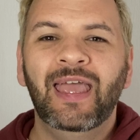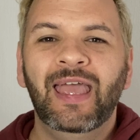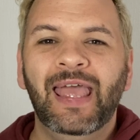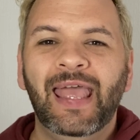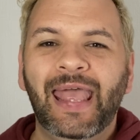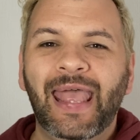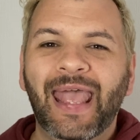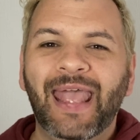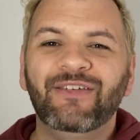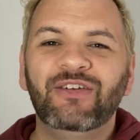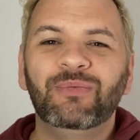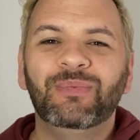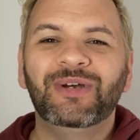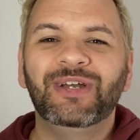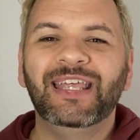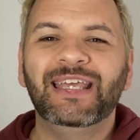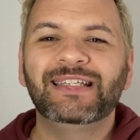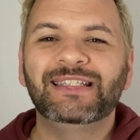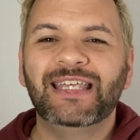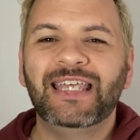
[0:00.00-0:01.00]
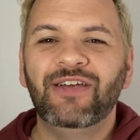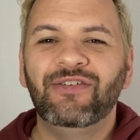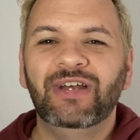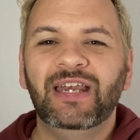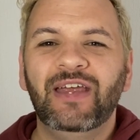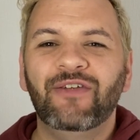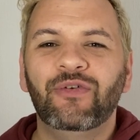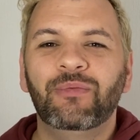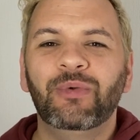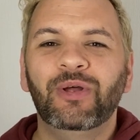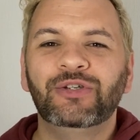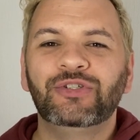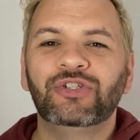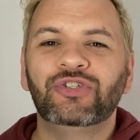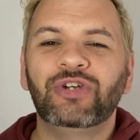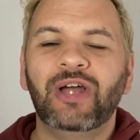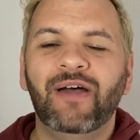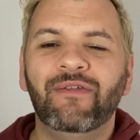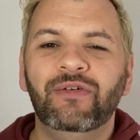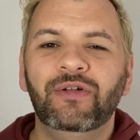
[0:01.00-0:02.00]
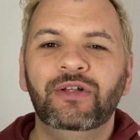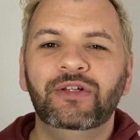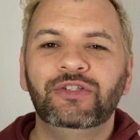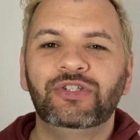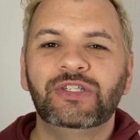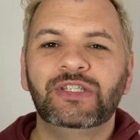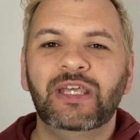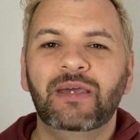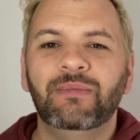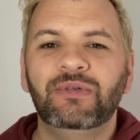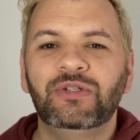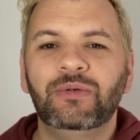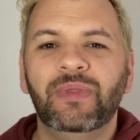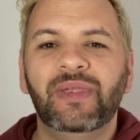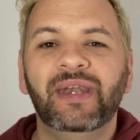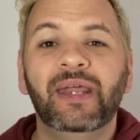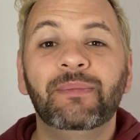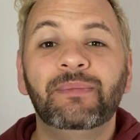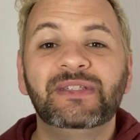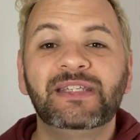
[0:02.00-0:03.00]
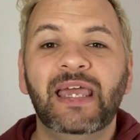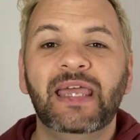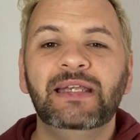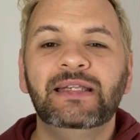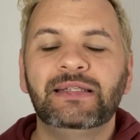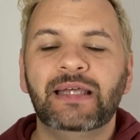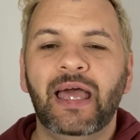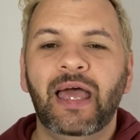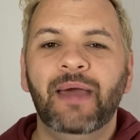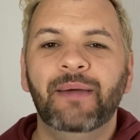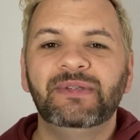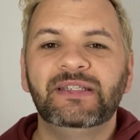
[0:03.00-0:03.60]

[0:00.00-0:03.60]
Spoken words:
Hey everybody, it's Kieran here from Not Just Travel, just coming to you with an update.